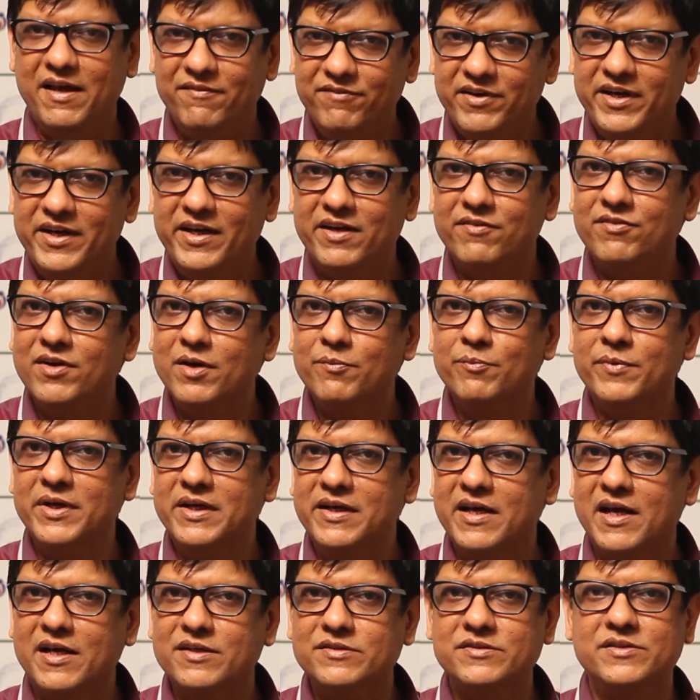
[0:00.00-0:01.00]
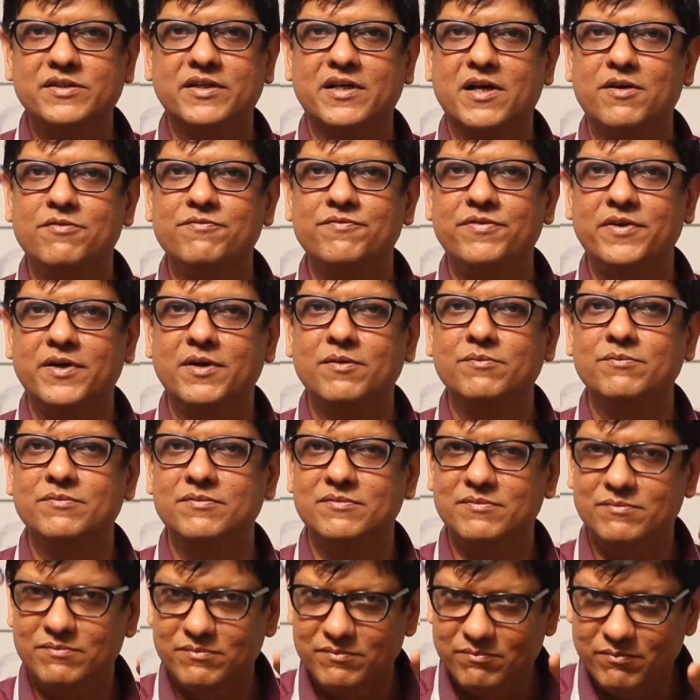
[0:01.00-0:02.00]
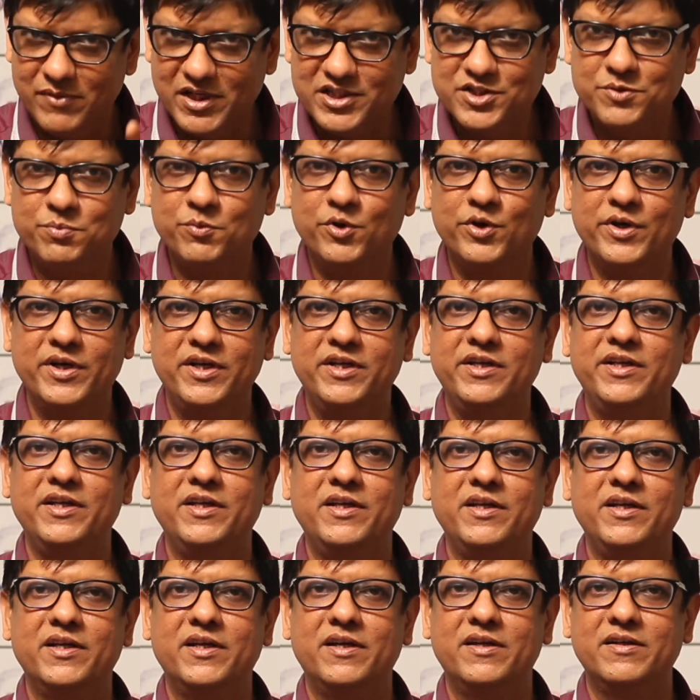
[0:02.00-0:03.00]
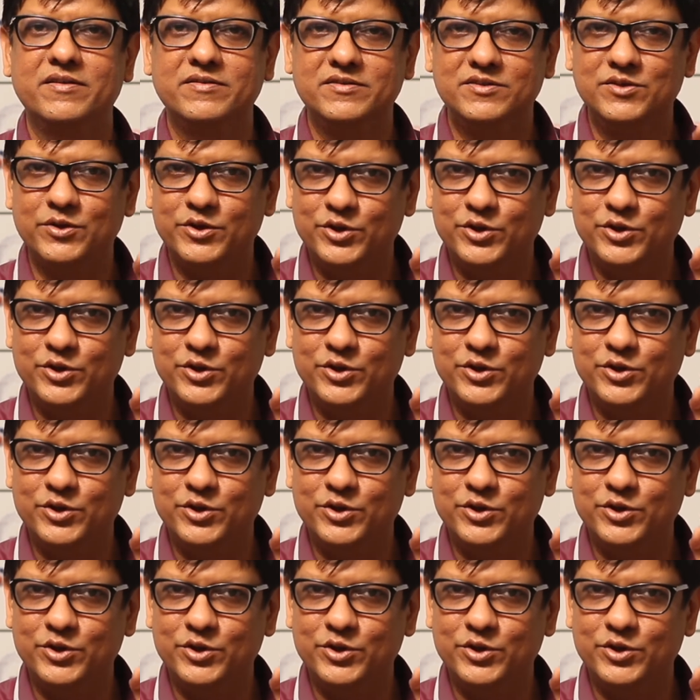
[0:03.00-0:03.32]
Every development has to come from much more interior.